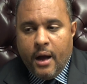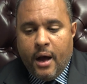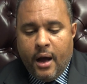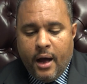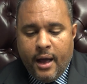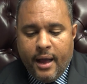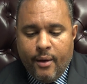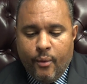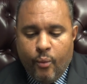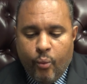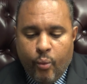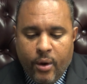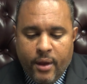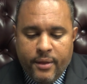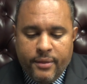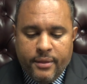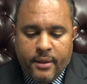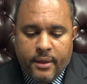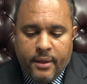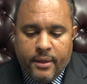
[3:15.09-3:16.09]
And
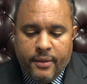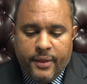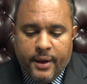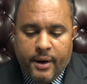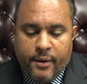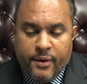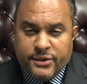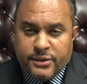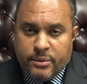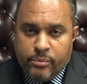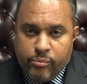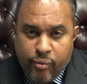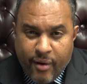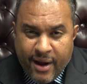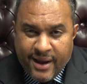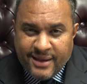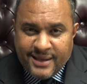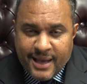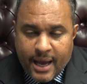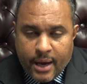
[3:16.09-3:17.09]
when there is a
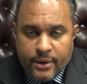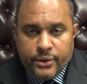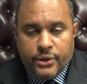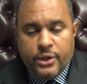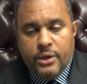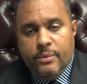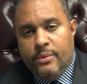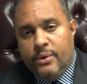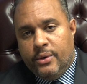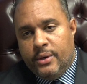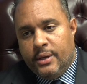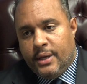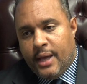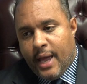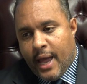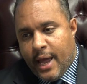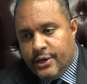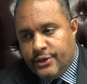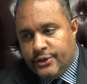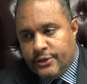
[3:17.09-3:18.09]
breakdown in
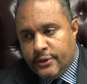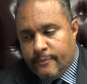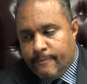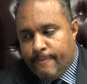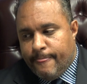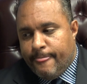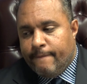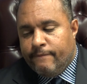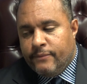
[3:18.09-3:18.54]
communication,